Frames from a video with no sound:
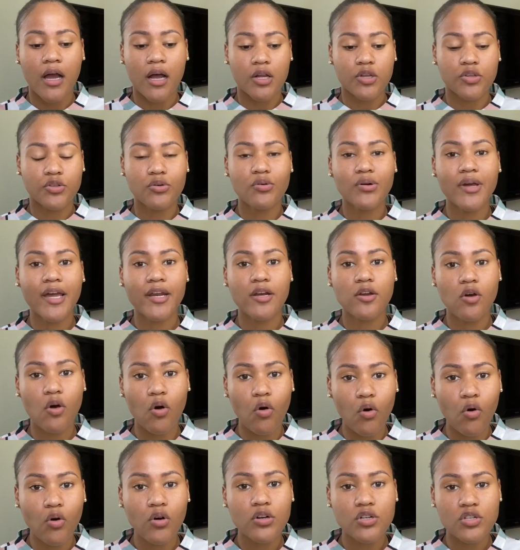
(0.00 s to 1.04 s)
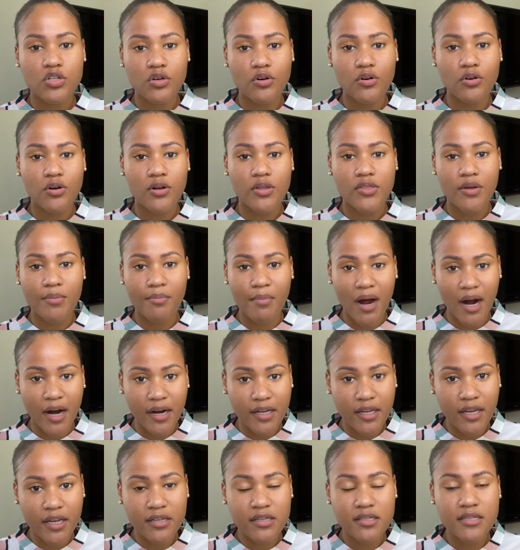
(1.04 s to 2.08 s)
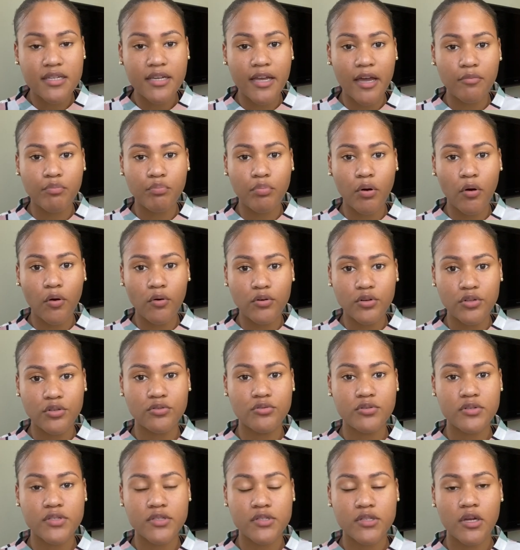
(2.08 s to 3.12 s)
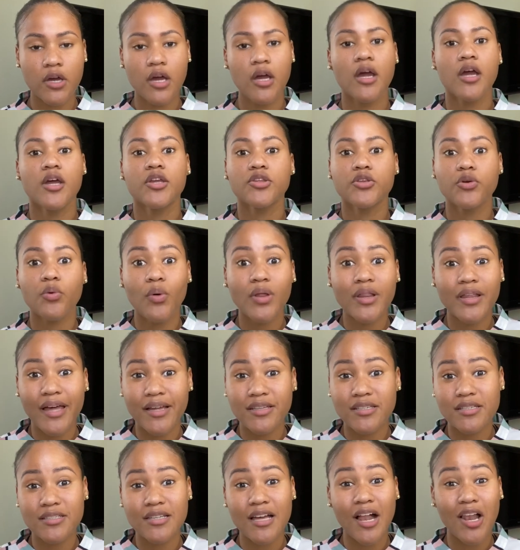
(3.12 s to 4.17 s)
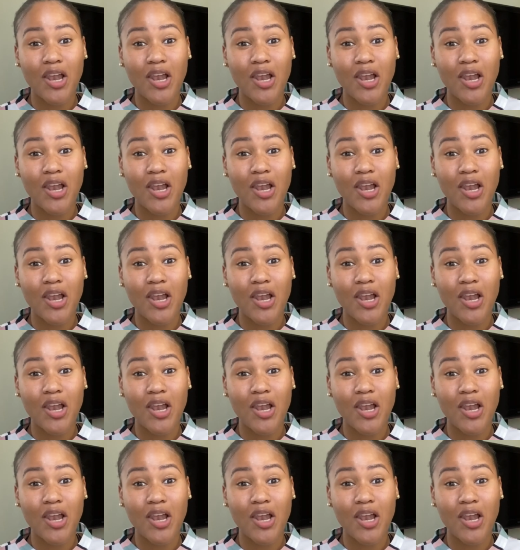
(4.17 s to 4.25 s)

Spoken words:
You can go to the market to get produce. You will get it a